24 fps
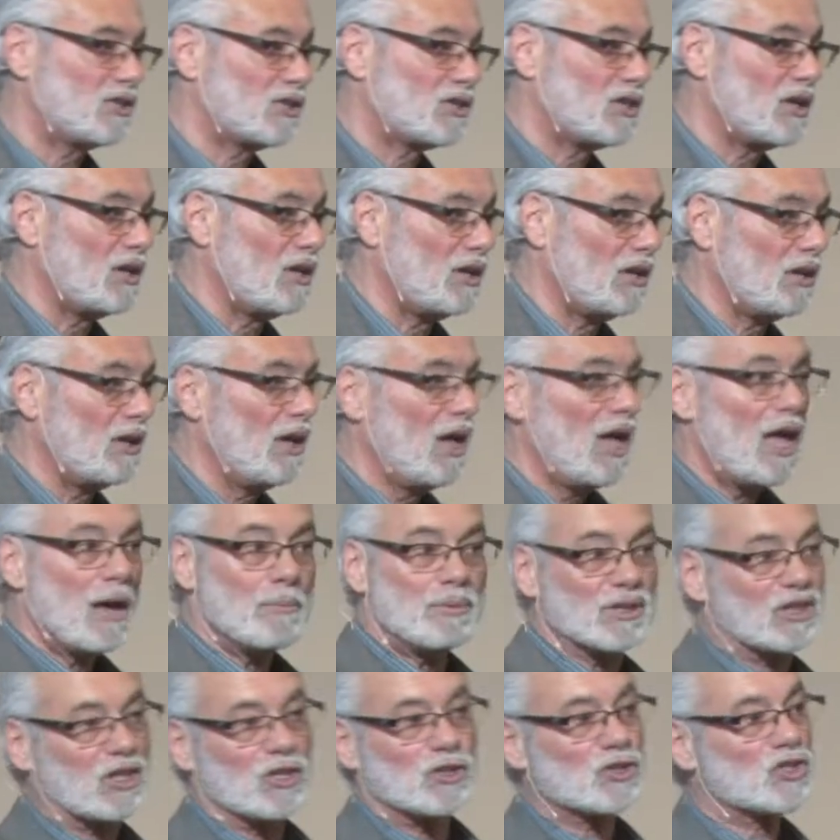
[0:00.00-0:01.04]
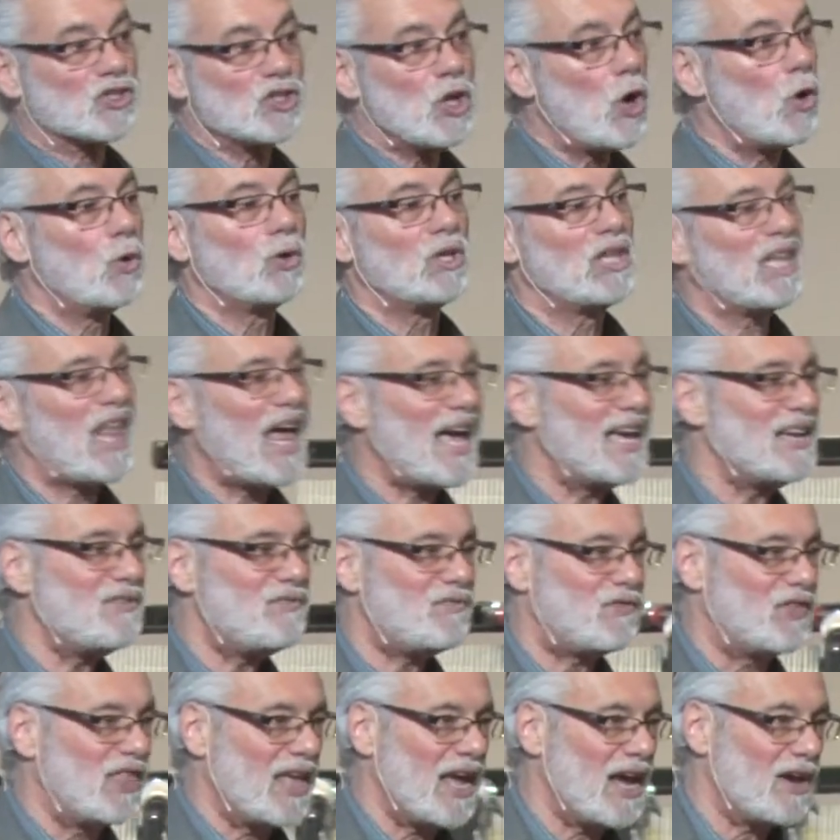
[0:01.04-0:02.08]
Sea, but there's no
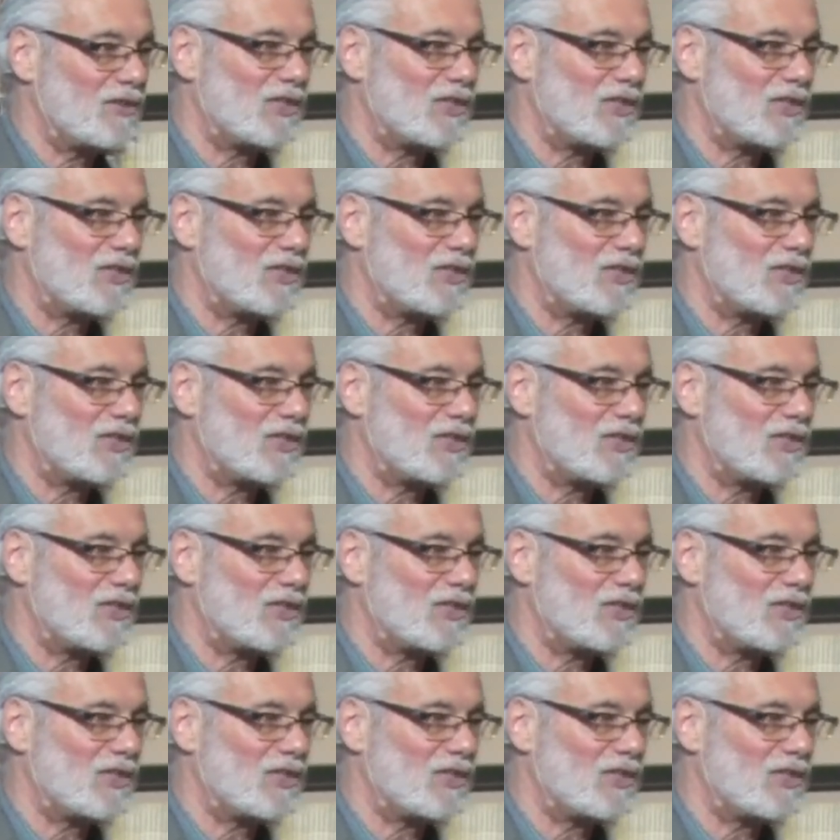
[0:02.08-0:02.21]
life there.